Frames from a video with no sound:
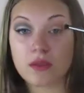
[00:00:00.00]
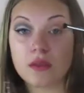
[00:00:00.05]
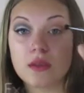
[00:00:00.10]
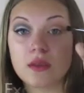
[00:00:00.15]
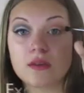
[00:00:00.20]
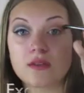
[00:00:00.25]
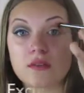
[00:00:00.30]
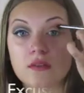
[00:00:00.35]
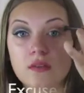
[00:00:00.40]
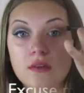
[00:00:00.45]

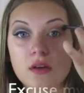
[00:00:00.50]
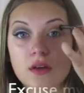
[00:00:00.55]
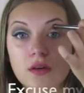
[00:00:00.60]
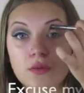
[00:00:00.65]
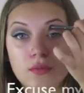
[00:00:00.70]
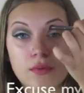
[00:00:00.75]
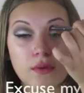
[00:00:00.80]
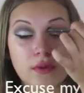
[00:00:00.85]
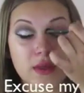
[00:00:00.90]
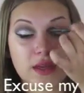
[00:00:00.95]
This look
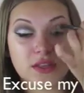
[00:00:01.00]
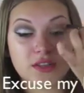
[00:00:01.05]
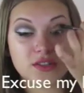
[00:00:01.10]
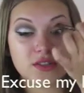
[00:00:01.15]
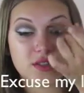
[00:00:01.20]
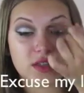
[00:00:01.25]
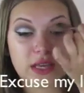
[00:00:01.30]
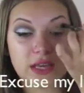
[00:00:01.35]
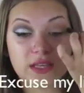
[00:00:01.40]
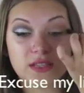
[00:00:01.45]
really
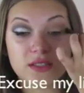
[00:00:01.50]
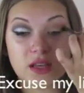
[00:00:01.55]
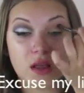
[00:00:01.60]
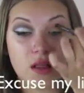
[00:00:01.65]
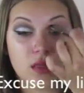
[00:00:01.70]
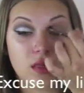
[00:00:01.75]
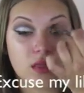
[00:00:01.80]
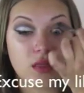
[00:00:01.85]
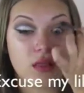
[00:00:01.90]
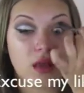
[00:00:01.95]
just takes
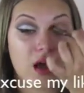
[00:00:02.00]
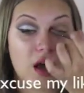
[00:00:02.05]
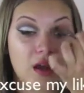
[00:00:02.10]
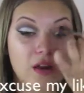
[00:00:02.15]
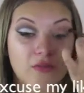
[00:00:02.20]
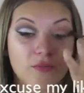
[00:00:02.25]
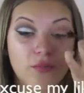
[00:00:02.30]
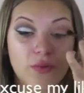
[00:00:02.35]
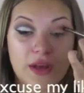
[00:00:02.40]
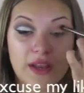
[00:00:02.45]
a
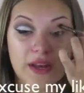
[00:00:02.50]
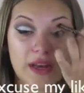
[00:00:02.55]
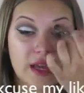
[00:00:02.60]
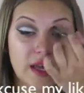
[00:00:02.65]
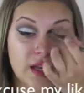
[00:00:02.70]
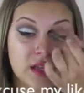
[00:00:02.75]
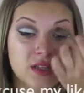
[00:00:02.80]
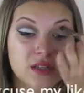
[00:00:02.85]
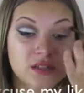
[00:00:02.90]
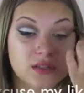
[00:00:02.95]
lot of
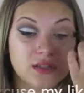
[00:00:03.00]
blending,